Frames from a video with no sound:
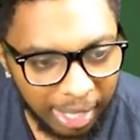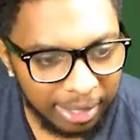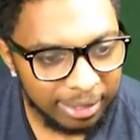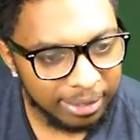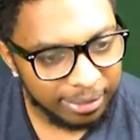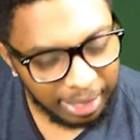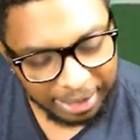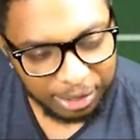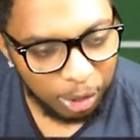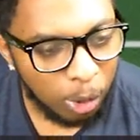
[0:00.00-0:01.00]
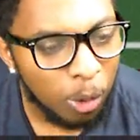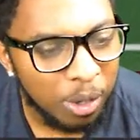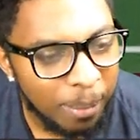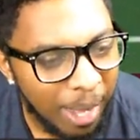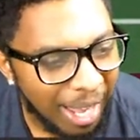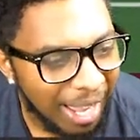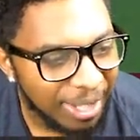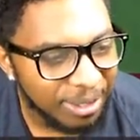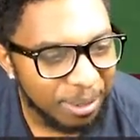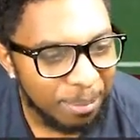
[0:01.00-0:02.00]
and that's the cornerback
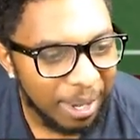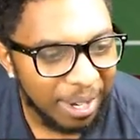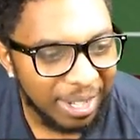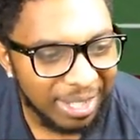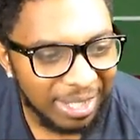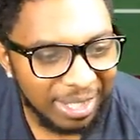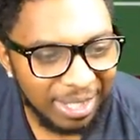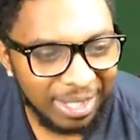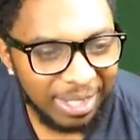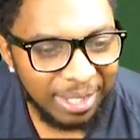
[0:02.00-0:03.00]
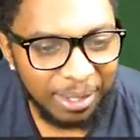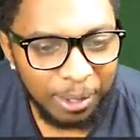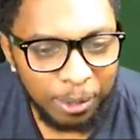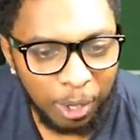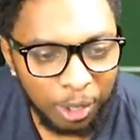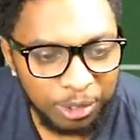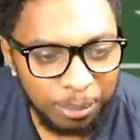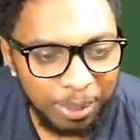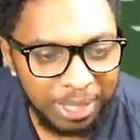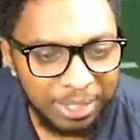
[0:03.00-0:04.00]
Adrian Merrick, who also
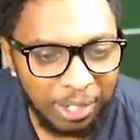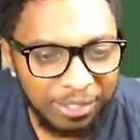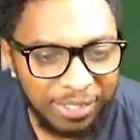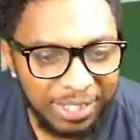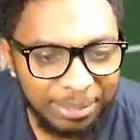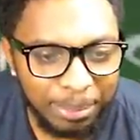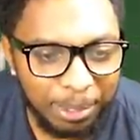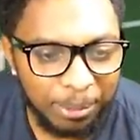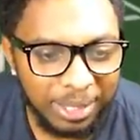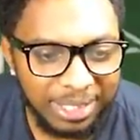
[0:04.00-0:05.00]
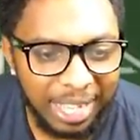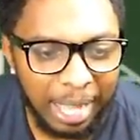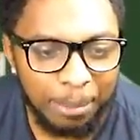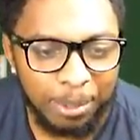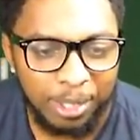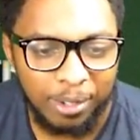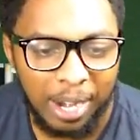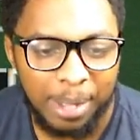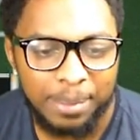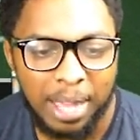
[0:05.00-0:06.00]
plays offense, but he wasn't able to
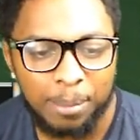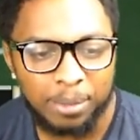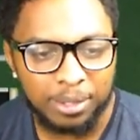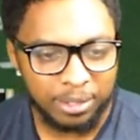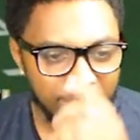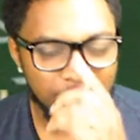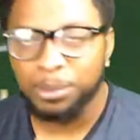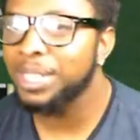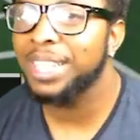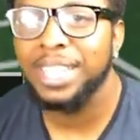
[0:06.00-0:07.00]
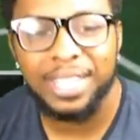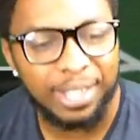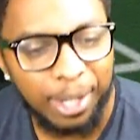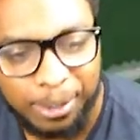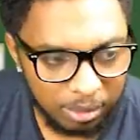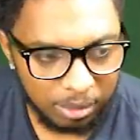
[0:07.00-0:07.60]
grab that one. We good though.